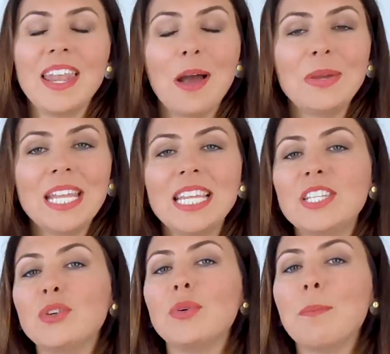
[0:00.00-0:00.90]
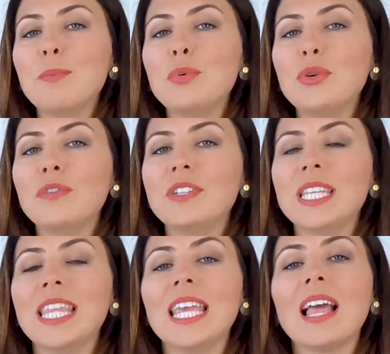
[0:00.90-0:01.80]
Now we need to move
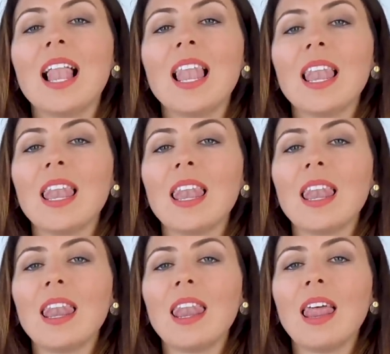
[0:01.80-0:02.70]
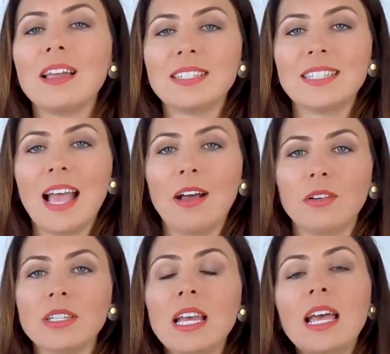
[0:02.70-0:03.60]
to the O
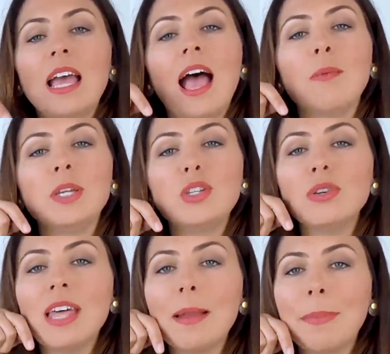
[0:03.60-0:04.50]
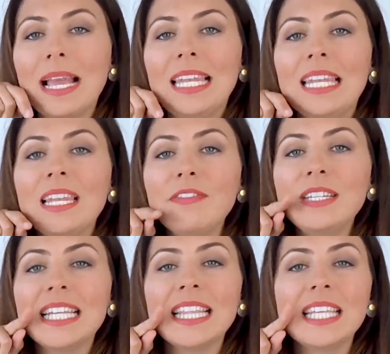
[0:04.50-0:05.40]
sound. And we do that by
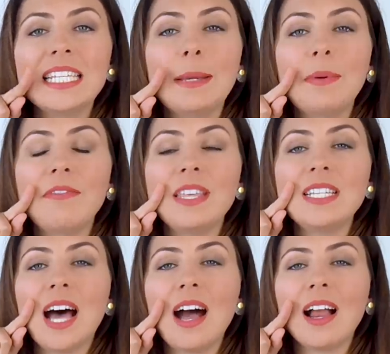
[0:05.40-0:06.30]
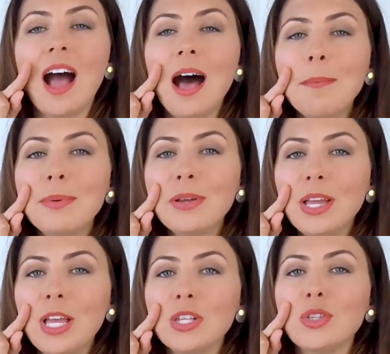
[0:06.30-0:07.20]
lifting the tip of the tongue up
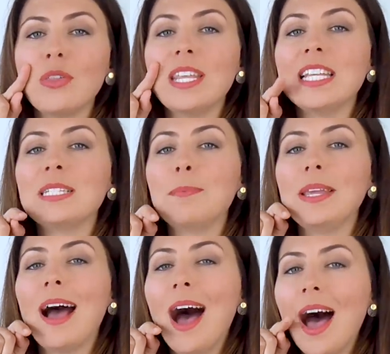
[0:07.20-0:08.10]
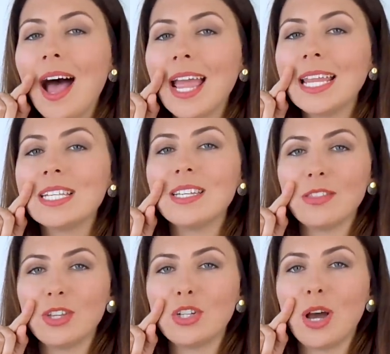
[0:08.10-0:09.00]
so that it's behind
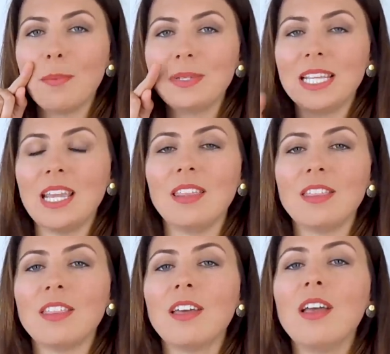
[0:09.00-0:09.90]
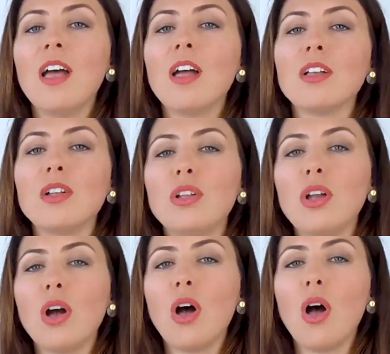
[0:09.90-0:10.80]
the top teeth.
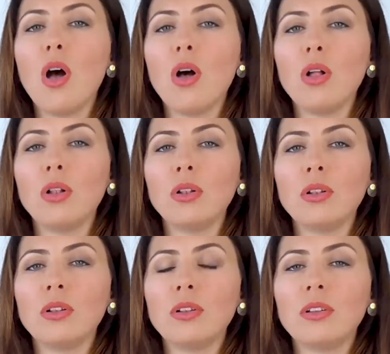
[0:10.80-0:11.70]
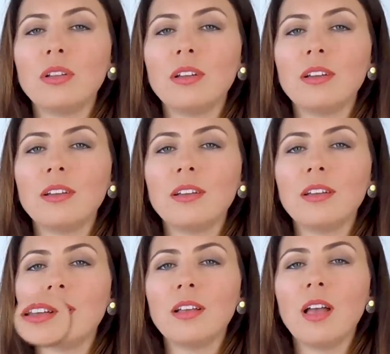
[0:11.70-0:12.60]
Girl.
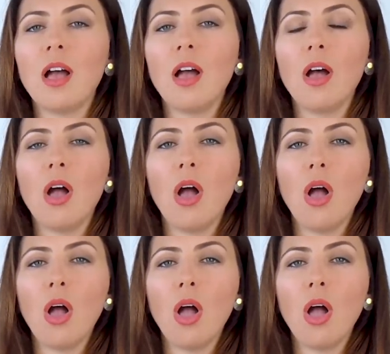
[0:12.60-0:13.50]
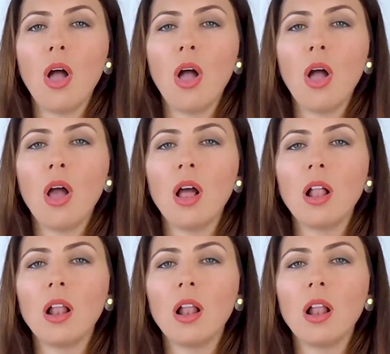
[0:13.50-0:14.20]
Girl.